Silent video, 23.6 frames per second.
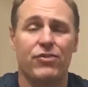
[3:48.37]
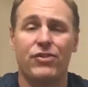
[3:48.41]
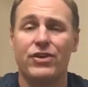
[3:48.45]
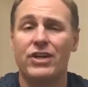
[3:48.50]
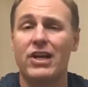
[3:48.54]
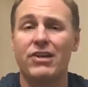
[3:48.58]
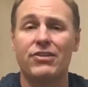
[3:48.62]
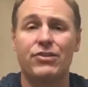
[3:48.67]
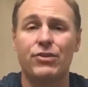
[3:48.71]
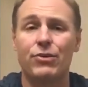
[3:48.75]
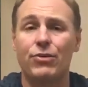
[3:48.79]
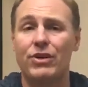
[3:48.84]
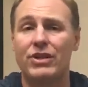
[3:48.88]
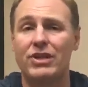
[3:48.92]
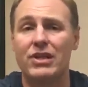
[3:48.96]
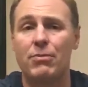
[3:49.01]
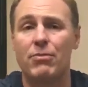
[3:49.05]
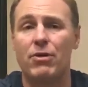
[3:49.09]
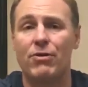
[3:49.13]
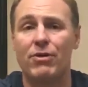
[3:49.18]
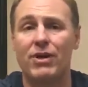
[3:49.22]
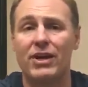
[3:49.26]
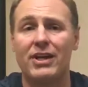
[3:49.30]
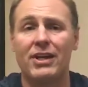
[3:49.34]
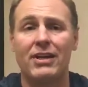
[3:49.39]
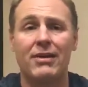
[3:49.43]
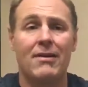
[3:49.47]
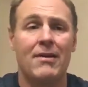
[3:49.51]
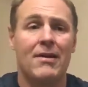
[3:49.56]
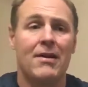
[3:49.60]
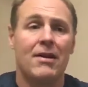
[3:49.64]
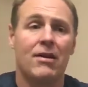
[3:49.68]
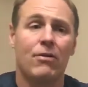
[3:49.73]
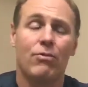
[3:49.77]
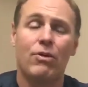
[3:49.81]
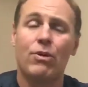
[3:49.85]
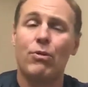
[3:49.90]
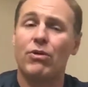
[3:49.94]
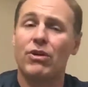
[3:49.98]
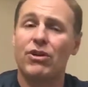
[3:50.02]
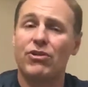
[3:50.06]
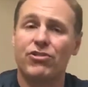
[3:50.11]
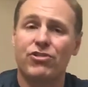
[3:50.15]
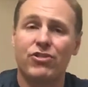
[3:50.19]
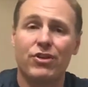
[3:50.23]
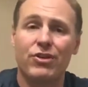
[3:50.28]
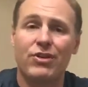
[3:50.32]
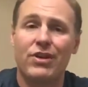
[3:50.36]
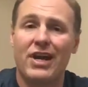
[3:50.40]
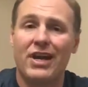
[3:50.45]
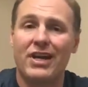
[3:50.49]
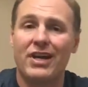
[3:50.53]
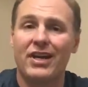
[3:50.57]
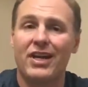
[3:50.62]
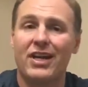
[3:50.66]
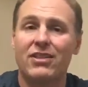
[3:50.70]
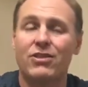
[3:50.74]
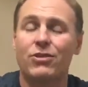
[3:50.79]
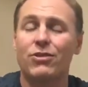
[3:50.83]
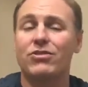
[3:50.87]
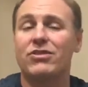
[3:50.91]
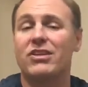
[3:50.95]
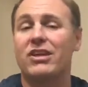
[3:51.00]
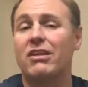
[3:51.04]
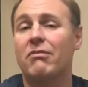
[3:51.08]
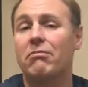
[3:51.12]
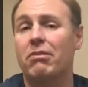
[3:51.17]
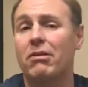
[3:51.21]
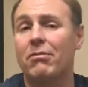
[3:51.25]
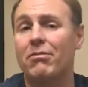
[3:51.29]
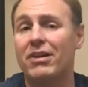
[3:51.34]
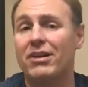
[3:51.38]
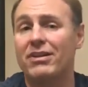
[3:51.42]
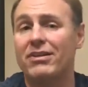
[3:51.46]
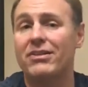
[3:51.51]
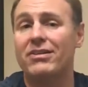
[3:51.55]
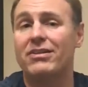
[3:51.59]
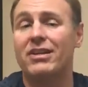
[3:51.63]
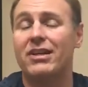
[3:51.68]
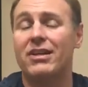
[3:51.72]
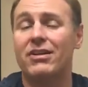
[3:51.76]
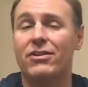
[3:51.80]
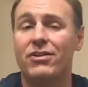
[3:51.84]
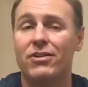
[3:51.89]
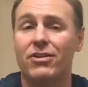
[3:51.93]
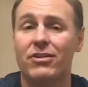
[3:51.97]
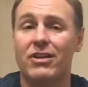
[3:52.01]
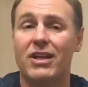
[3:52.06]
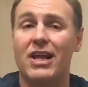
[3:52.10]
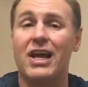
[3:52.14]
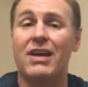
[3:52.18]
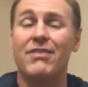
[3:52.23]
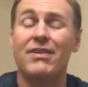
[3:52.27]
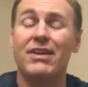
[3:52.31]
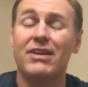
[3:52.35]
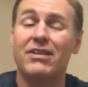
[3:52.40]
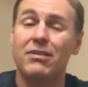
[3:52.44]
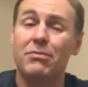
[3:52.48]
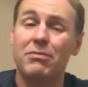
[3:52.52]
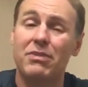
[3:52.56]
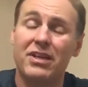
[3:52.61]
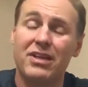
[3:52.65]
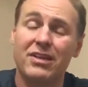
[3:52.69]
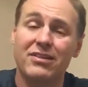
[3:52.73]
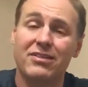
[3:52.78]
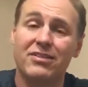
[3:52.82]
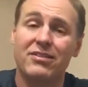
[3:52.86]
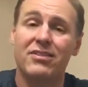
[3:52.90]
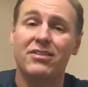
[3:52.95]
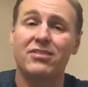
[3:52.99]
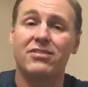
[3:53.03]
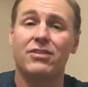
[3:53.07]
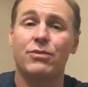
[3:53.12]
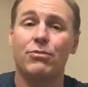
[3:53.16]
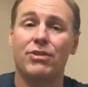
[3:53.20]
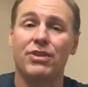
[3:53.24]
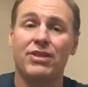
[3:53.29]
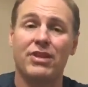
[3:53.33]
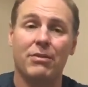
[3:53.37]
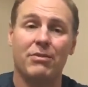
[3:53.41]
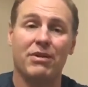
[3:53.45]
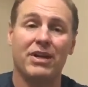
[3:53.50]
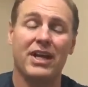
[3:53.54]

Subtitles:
If you're not doing them already, we want to show you how to get those implemented into your life and to be consistent with them.